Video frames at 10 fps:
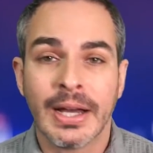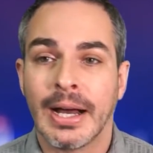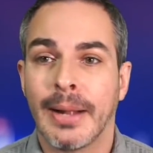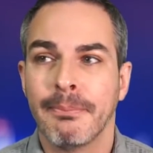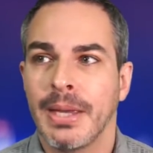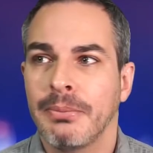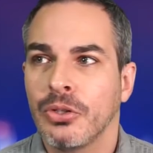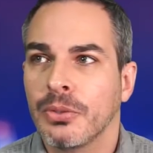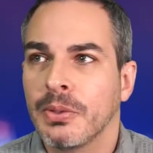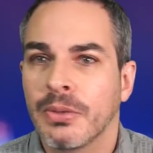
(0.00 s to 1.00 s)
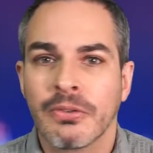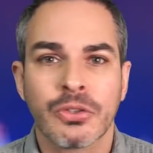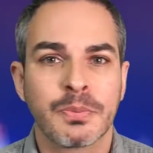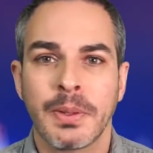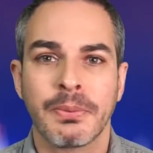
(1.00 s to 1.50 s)
Maybe you'll be one of
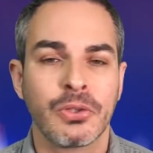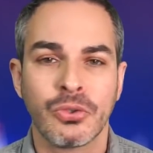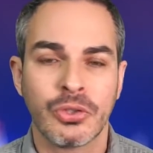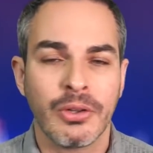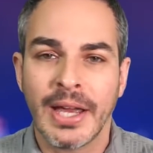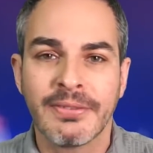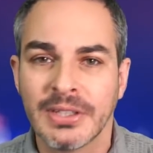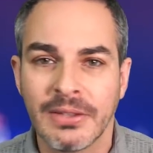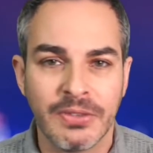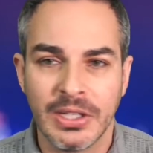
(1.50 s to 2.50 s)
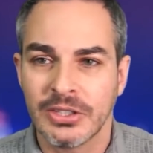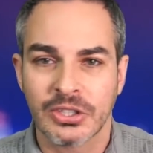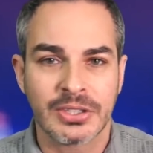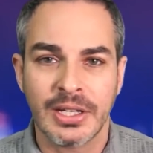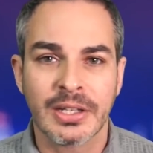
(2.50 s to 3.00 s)
those people who don't have an EV and
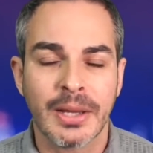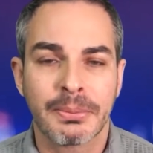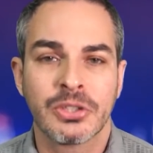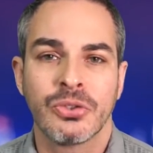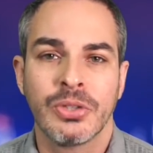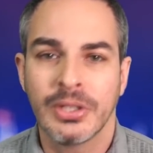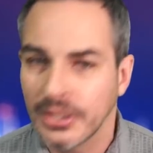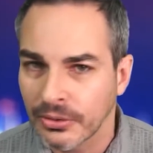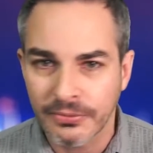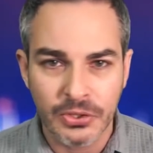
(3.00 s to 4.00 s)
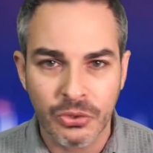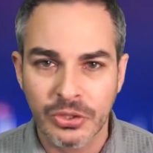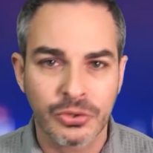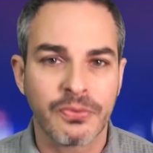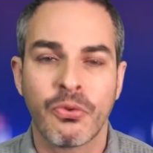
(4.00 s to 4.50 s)
just take an opportunity of your
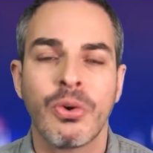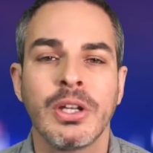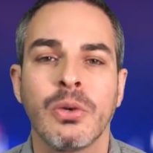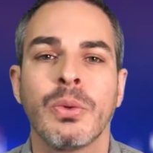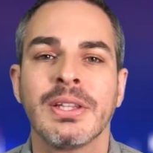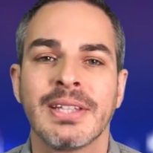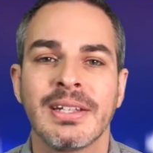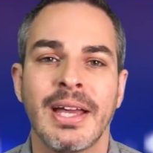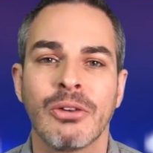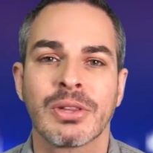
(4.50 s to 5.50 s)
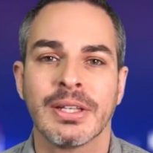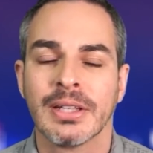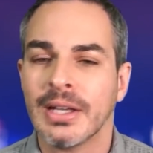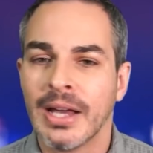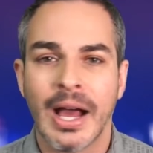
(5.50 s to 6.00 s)
240 or 110 outlet.
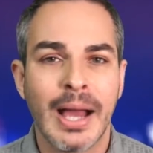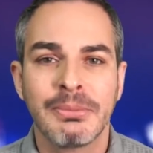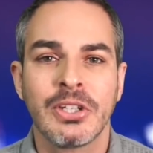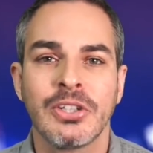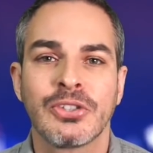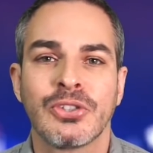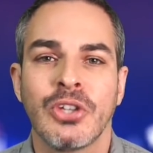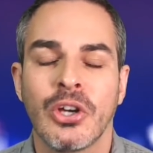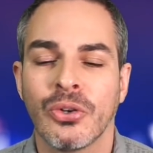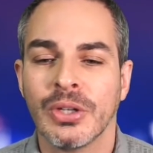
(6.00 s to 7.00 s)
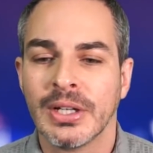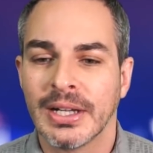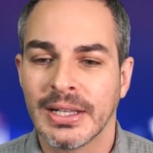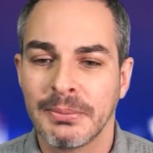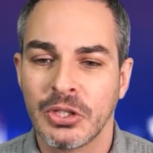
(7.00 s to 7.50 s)
I'm curious to know.
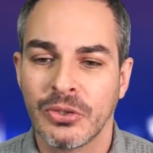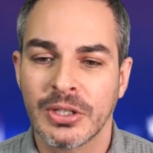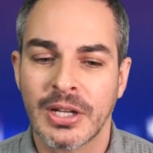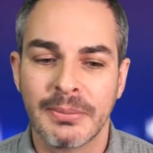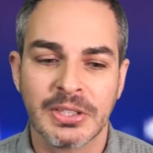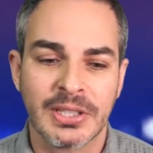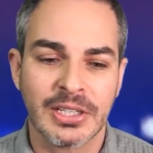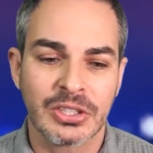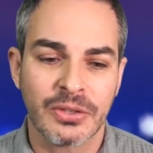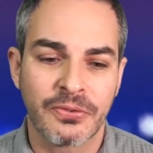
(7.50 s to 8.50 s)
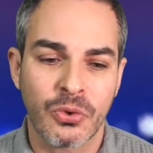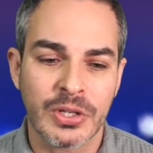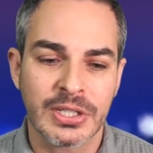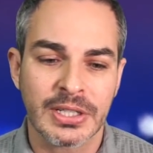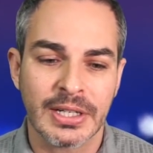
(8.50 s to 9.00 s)
Let me know in the comment section, of
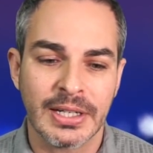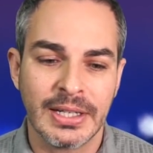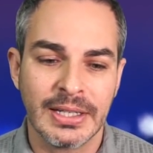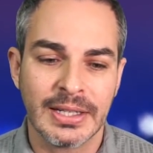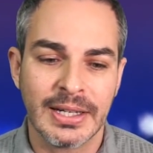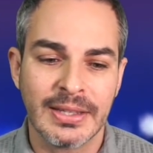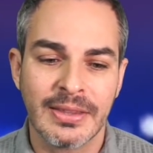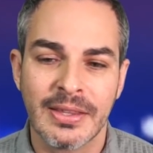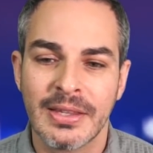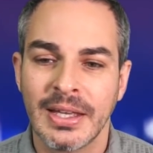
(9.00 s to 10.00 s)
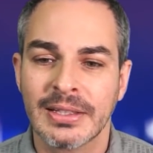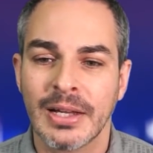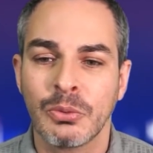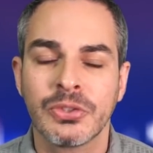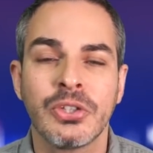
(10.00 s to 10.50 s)
course. And other than that,
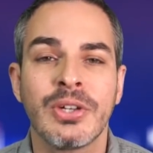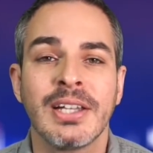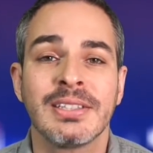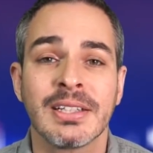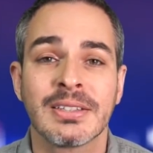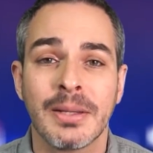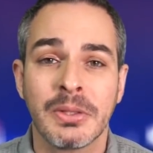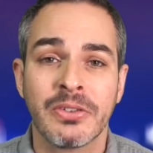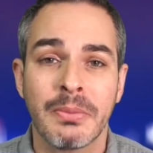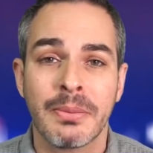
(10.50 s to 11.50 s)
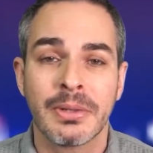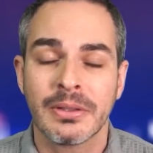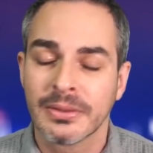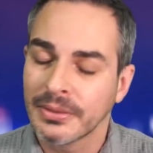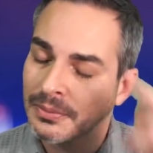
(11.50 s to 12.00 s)
I will see you guys next time. And
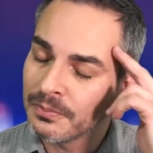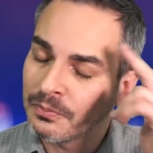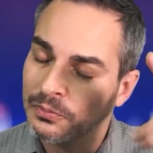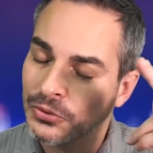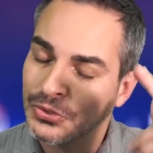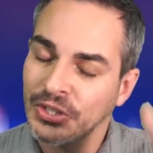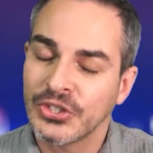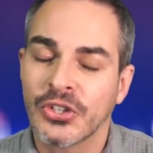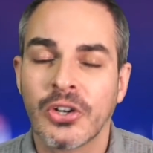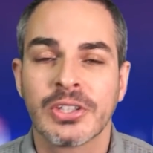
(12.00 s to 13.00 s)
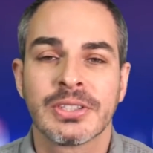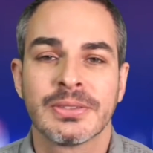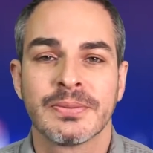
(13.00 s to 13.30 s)
remember to stay charged.